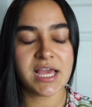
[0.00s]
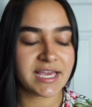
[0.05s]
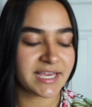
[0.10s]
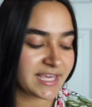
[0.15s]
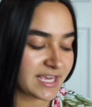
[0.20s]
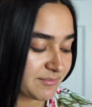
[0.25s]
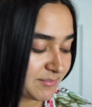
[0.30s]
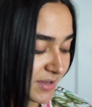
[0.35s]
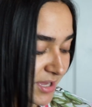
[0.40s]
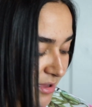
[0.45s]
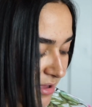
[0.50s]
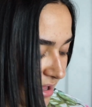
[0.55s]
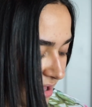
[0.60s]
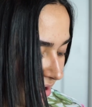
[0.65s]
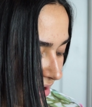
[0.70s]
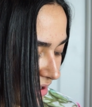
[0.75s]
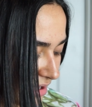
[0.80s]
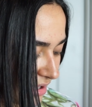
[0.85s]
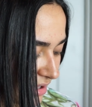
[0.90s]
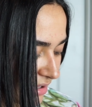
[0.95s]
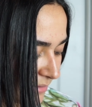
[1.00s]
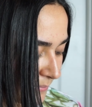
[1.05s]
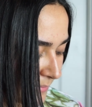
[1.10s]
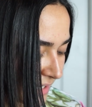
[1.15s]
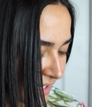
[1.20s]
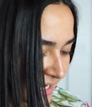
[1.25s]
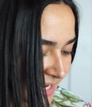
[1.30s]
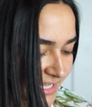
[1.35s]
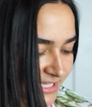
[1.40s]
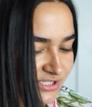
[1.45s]
Give me
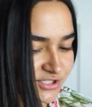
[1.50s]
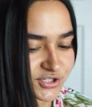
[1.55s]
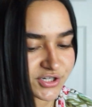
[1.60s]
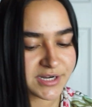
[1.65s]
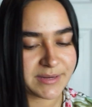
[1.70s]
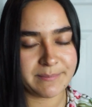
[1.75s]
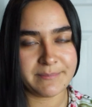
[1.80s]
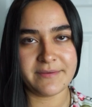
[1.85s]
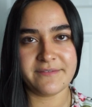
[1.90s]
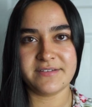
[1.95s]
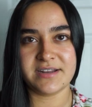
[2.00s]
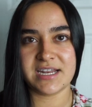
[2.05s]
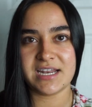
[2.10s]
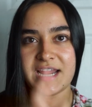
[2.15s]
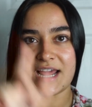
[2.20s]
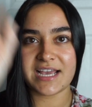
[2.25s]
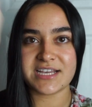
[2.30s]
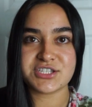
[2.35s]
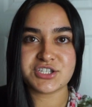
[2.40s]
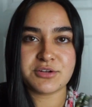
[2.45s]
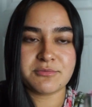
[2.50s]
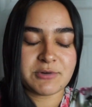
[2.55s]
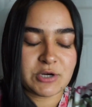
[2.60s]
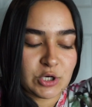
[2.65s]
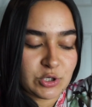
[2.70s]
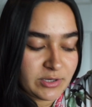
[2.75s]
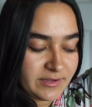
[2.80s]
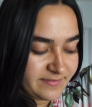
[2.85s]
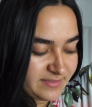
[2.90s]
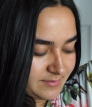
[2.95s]
an ice cream, a vanilla ice cream
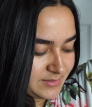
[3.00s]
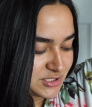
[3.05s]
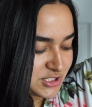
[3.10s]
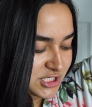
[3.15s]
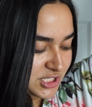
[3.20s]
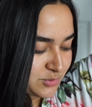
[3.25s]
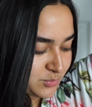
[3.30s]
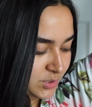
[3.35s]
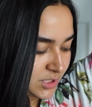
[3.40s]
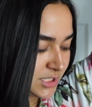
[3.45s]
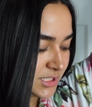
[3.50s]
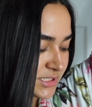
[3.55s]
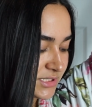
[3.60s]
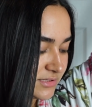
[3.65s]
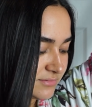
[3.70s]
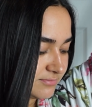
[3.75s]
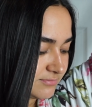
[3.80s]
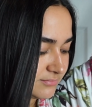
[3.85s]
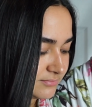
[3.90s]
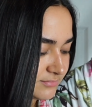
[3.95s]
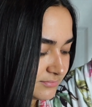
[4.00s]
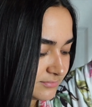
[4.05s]
cone if the machine works.